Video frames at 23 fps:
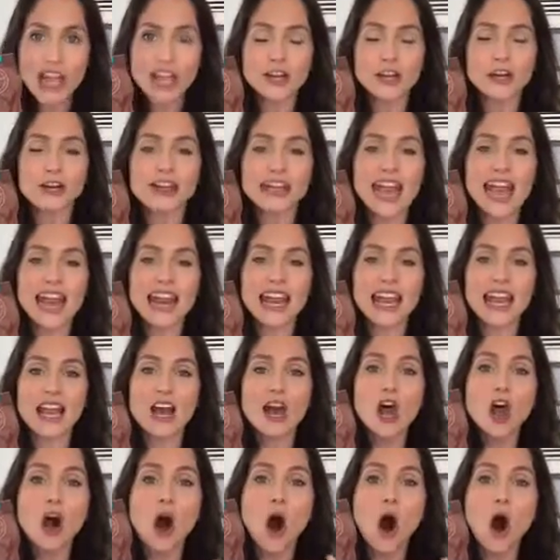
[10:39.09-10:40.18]
and you're getting
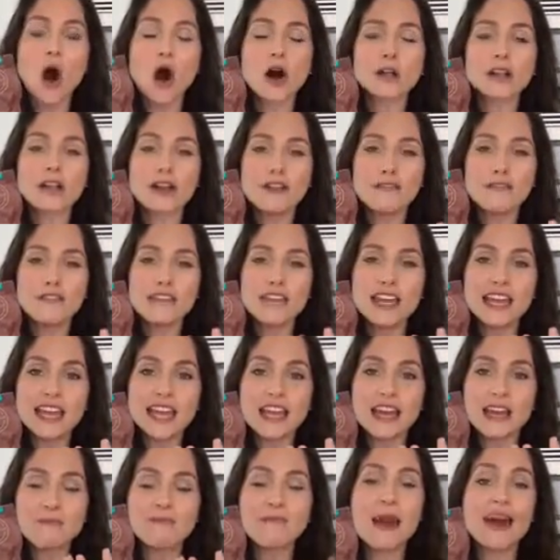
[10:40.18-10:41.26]
all of
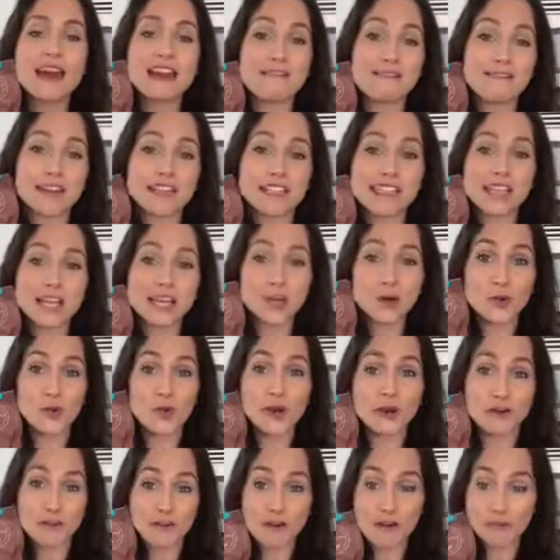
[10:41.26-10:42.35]
the benefits that you
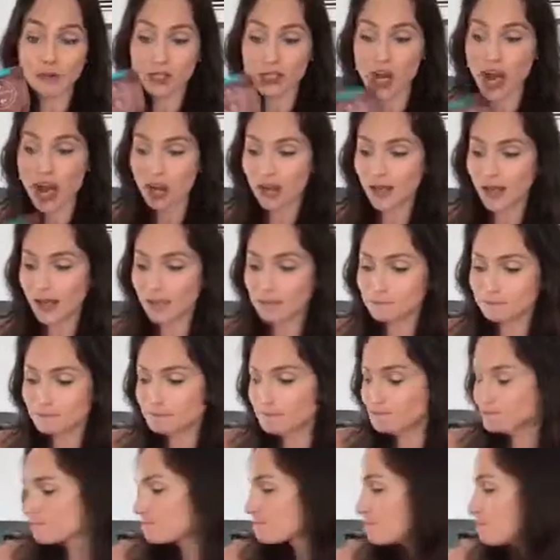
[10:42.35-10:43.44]
would from chocolate,
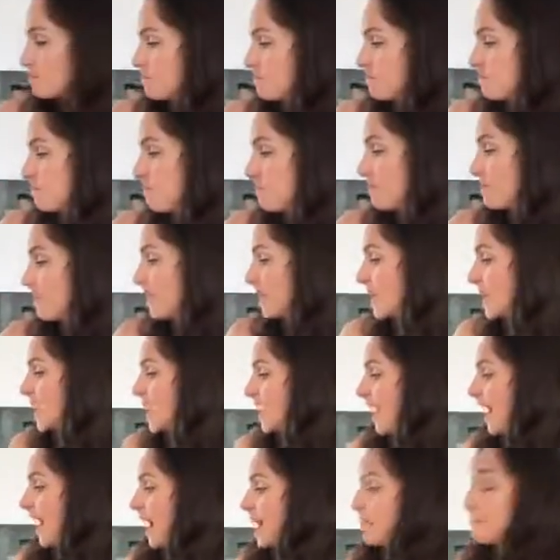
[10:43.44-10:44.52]

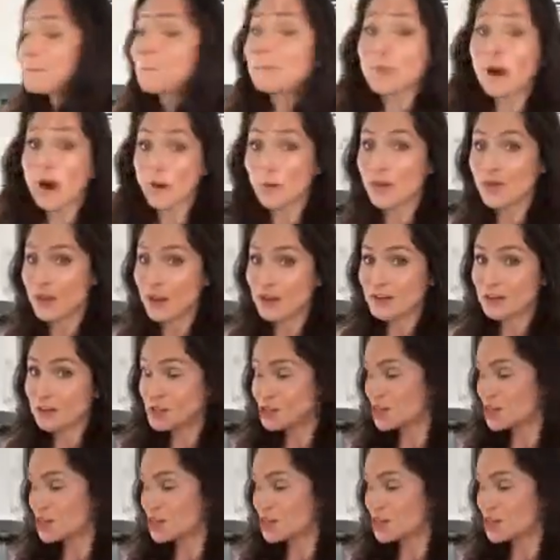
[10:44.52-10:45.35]
but without the